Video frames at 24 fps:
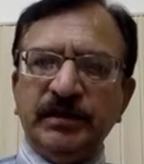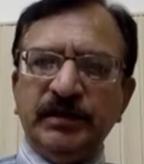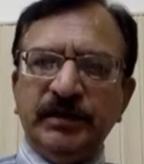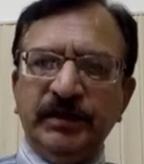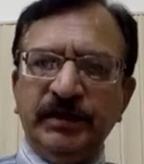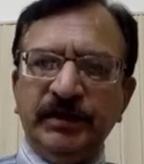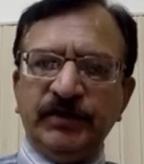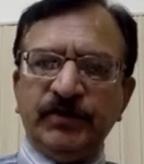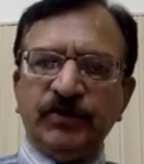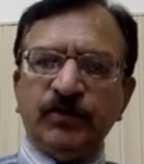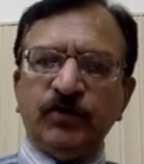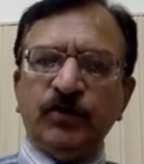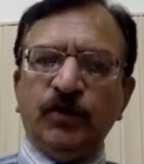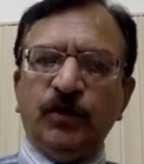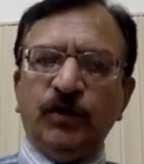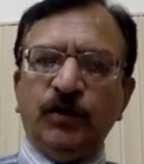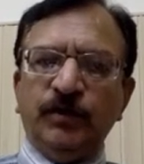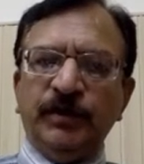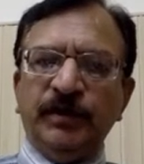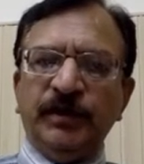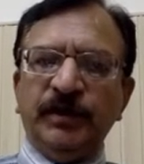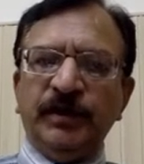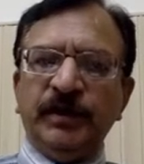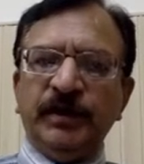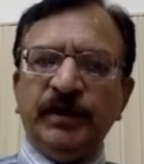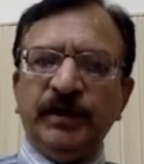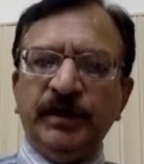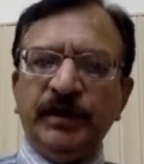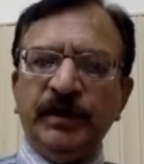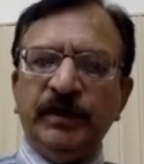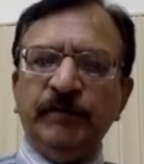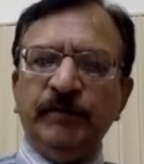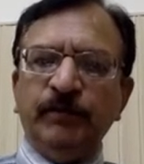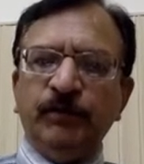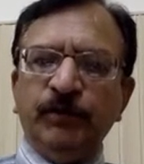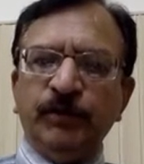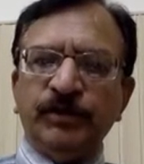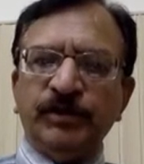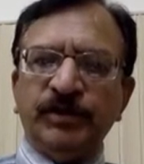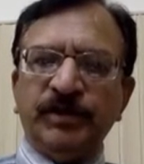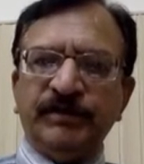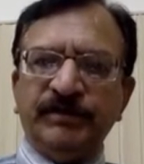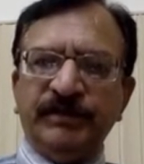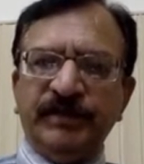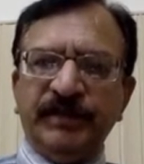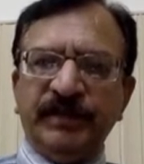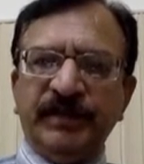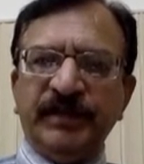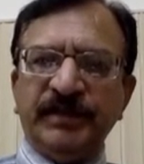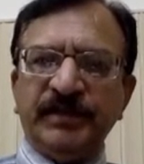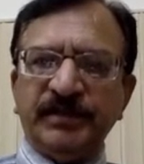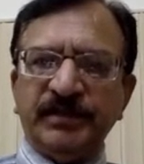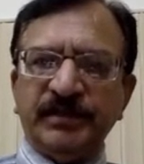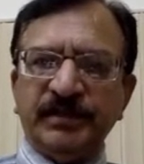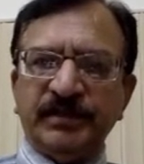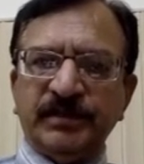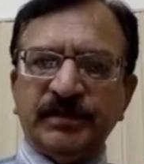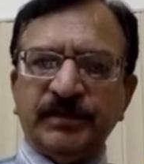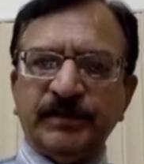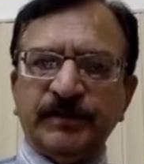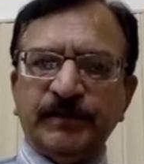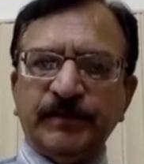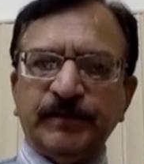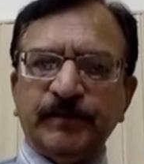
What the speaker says: is common in most of the cases.